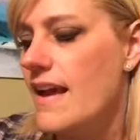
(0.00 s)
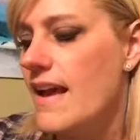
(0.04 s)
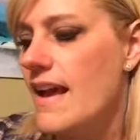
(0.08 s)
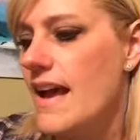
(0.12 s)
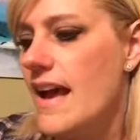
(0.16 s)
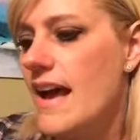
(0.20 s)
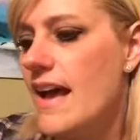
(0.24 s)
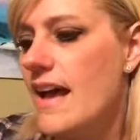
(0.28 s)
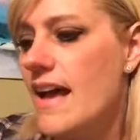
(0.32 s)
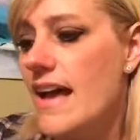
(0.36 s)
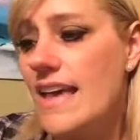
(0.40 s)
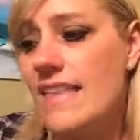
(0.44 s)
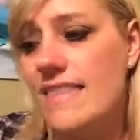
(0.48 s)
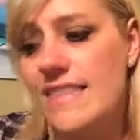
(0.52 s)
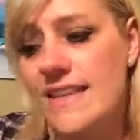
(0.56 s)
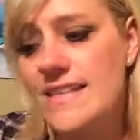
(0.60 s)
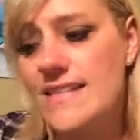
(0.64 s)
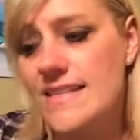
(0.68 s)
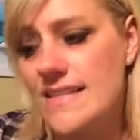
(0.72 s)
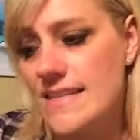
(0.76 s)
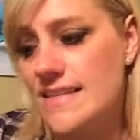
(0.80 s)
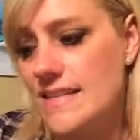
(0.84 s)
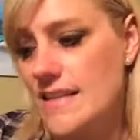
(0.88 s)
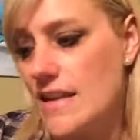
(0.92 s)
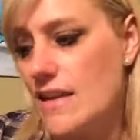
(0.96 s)
And this
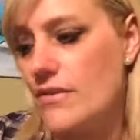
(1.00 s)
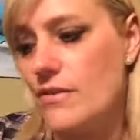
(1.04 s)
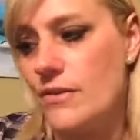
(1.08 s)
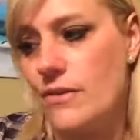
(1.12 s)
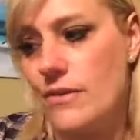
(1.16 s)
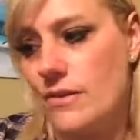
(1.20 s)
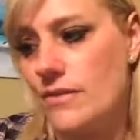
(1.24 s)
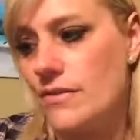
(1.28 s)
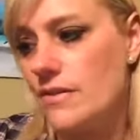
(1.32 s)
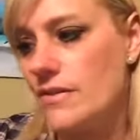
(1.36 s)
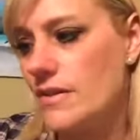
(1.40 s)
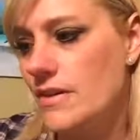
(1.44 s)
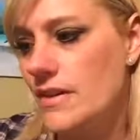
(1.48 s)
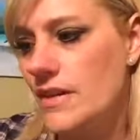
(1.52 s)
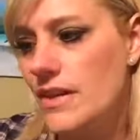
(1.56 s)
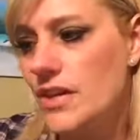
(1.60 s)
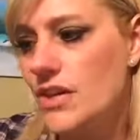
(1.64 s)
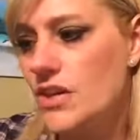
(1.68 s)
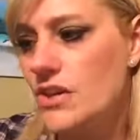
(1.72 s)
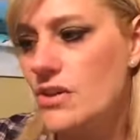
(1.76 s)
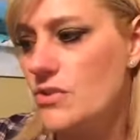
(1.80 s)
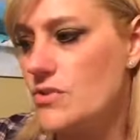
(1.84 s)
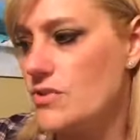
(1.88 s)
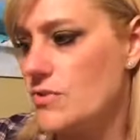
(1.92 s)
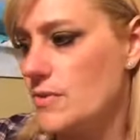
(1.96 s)
is another
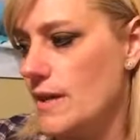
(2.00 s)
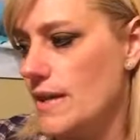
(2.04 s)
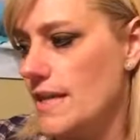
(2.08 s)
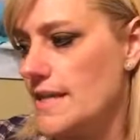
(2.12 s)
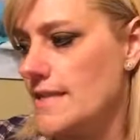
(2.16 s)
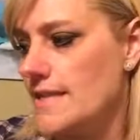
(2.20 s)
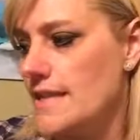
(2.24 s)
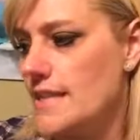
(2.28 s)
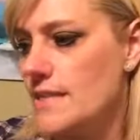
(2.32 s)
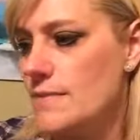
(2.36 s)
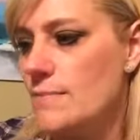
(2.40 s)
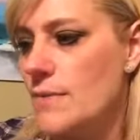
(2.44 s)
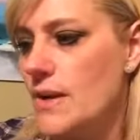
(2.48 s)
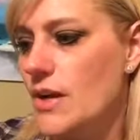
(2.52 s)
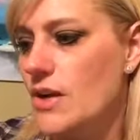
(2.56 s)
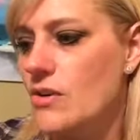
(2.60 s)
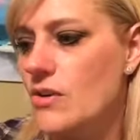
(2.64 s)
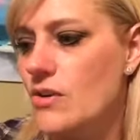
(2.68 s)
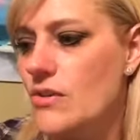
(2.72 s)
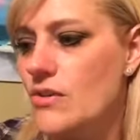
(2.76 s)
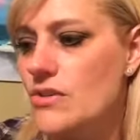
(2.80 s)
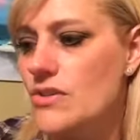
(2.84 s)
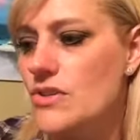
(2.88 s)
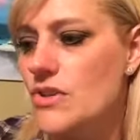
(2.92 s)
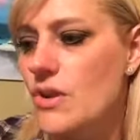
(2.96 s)
huge one. It says big
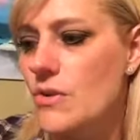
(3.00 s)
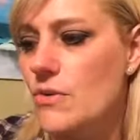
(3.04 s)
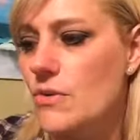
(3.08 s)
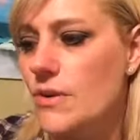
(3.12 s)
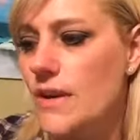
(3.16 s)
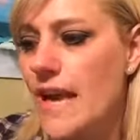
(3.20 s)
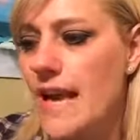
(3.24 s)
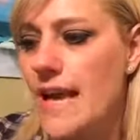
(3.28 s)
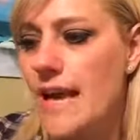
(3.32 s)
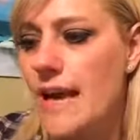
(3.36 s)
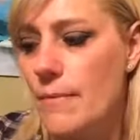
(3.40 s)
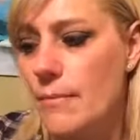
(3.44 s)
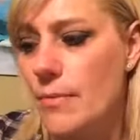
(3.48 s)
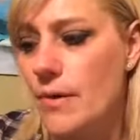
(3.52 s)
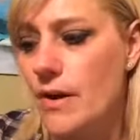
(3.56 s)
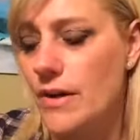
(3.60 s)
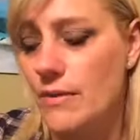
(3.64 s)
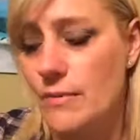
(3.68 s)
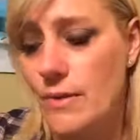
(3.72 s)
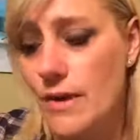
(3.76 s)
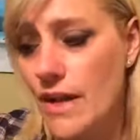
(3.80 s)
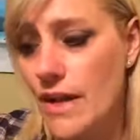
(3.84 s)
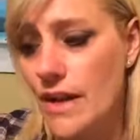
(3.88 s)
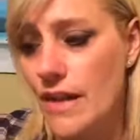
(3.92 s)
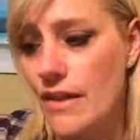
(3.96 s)
girls don't gang up on
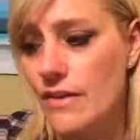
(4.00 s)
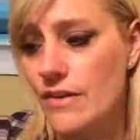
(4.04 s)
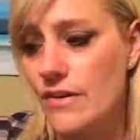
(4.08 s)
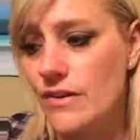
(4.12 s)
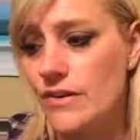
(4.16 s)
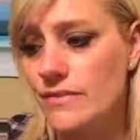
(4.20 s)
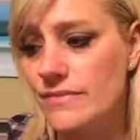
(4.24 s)
one another.